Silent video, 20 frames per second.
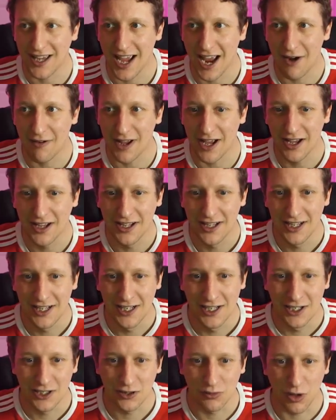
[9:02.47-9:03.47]
area.
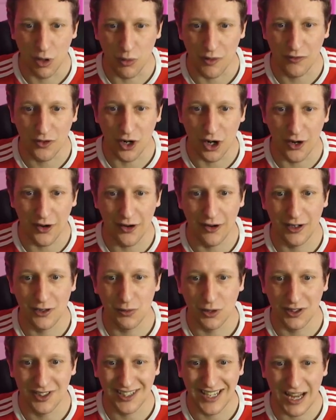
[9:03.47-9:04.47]
So what we've got here is,
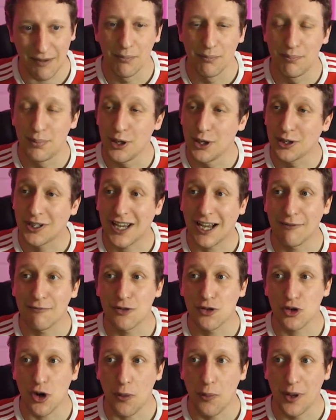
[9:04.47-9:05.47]
once again, Bergkamp
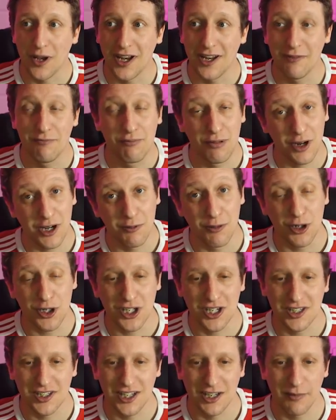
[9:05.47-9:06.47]
dropping in pretty much
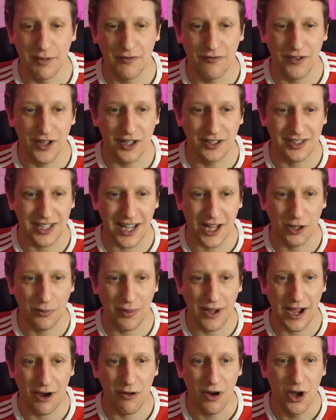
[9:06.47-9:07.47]
into the midfield to
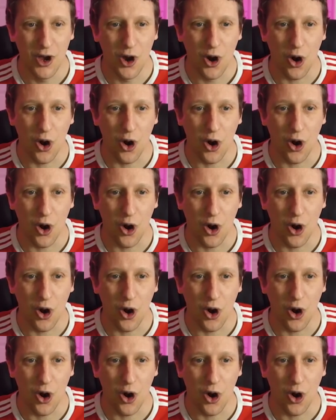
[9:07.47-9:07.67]
help out.